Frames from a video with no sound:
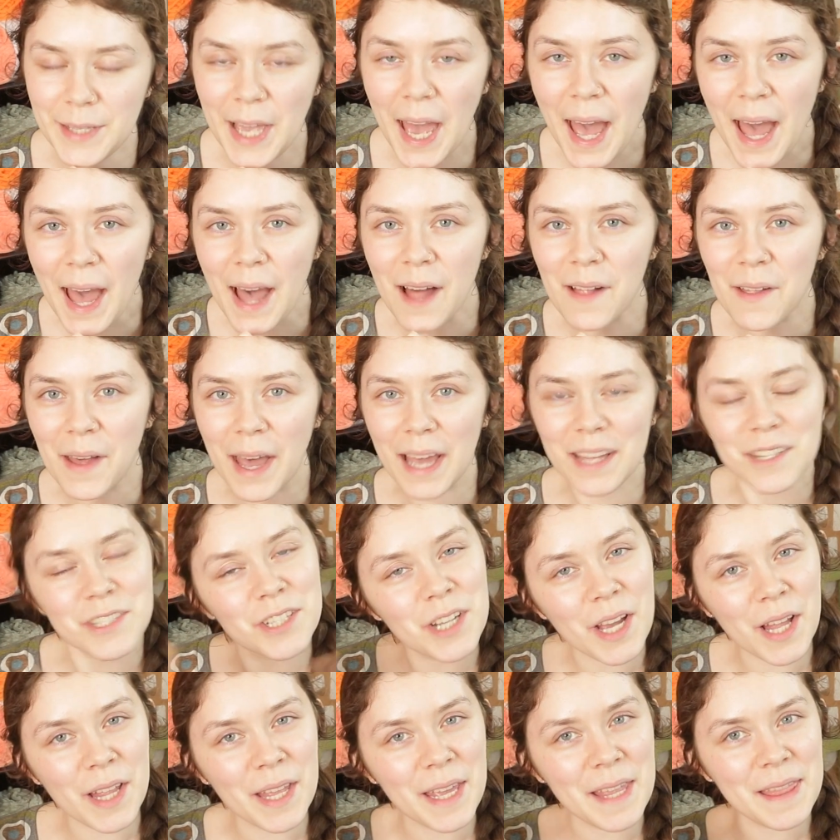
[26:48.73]
Yeah, I'll catch
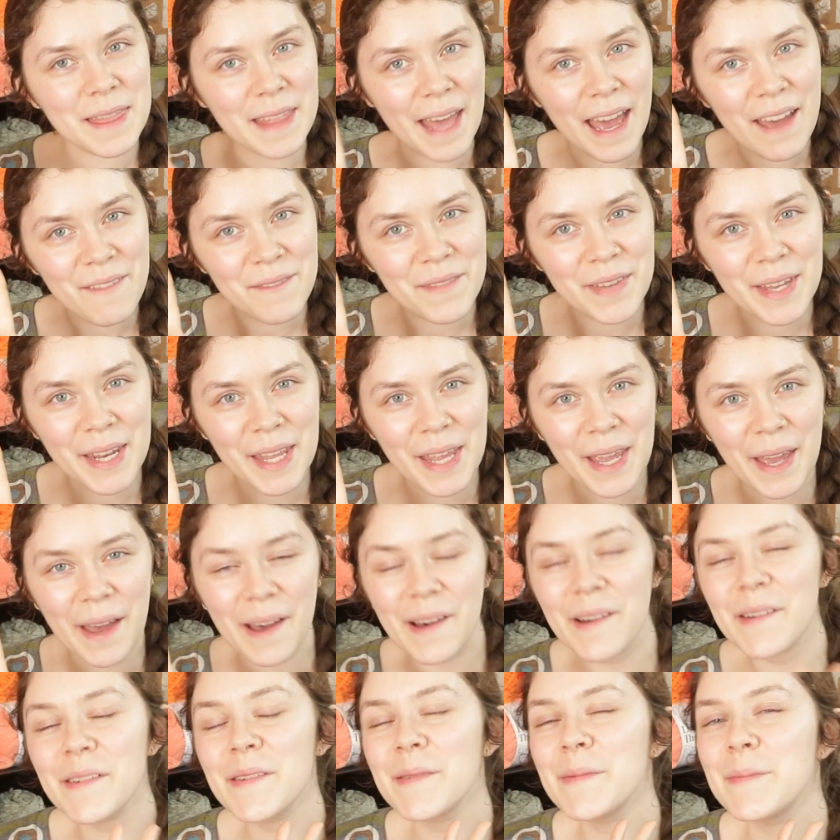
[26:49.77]
y'all in that
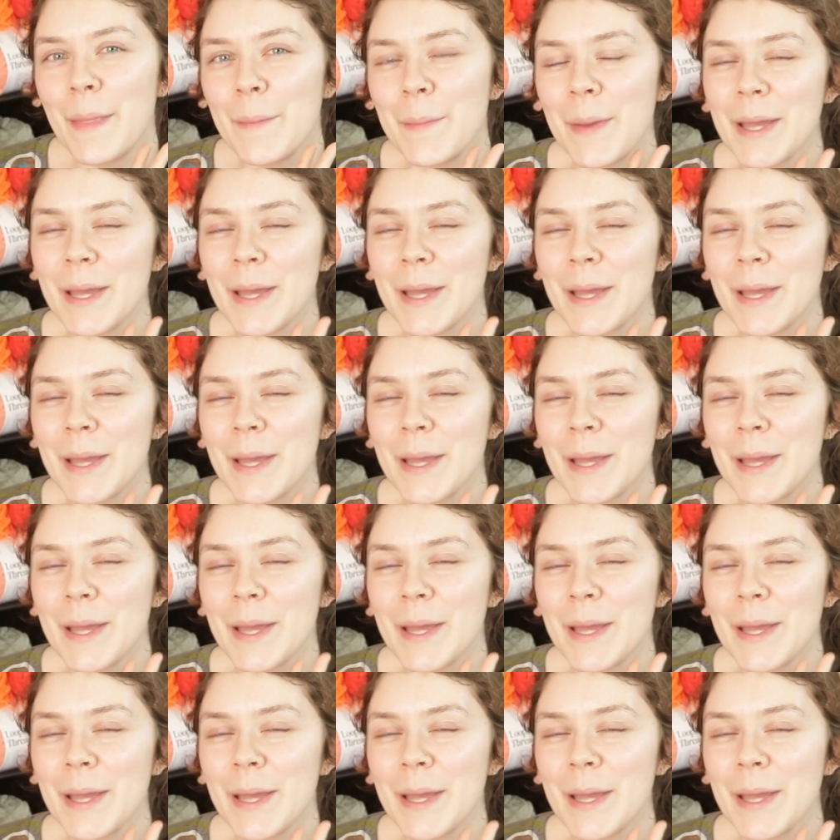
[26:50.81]
video.